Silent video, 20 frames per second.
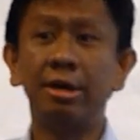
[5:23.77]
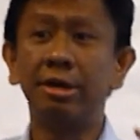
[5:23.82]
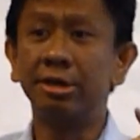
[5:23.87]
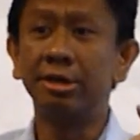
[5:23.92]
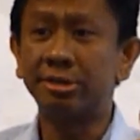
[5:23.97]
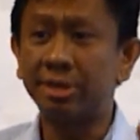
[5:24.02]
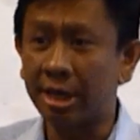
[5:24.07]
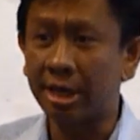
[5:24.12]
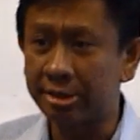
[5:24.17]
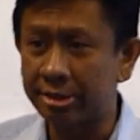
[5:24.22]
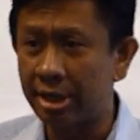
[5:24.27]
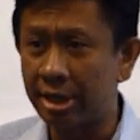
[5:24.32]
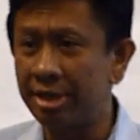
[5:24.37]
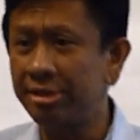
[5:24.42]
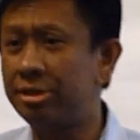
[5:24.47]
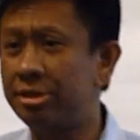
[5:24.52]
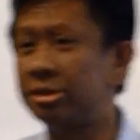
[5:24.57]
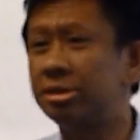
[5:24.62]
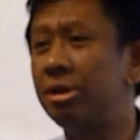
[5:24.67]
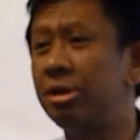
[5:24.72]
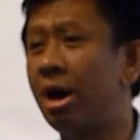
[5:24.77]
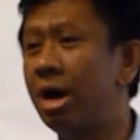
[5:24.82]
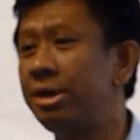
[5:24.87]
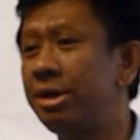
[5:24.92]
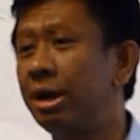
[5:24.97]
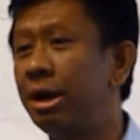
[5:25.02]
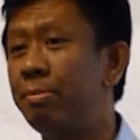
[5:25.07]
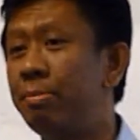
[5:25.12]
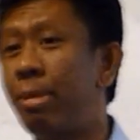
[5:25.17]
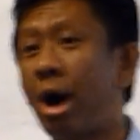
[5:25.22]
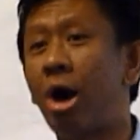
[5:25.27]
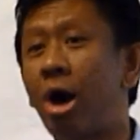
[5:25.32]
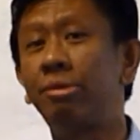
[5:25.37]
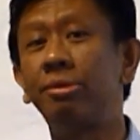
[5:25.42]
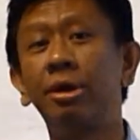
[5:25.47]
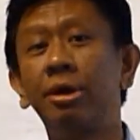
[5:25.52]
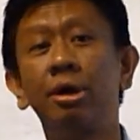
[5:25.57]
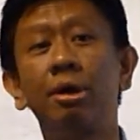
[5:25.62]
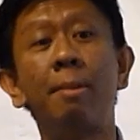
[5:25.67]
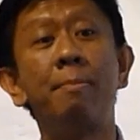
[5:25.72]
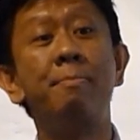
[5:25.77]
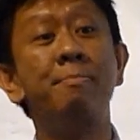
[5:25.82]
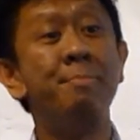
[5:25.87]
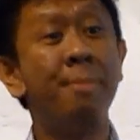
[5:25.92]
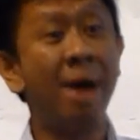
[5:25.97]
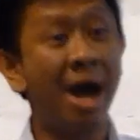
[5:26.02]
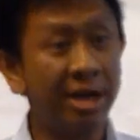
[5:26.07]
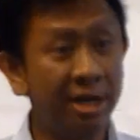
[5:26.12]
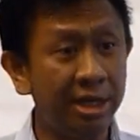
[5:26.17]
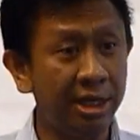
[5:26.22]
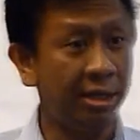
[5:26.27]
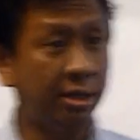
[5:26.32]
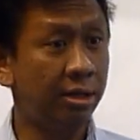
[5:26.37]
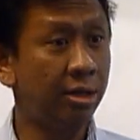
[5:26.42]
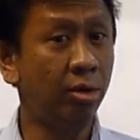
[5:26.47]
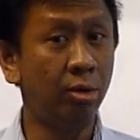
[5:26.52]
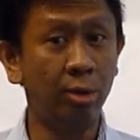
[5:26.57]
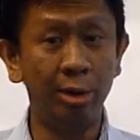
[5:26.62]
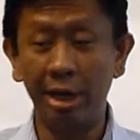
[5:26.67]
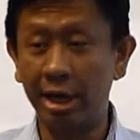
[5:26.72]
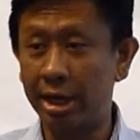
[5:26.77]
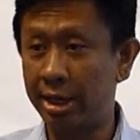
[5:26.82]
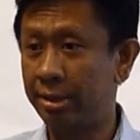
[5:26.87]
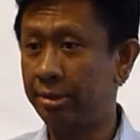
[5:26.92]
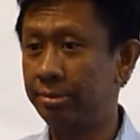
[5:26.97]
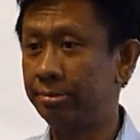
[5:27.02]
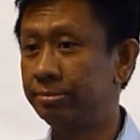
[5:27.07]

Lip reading: Success is not about money only.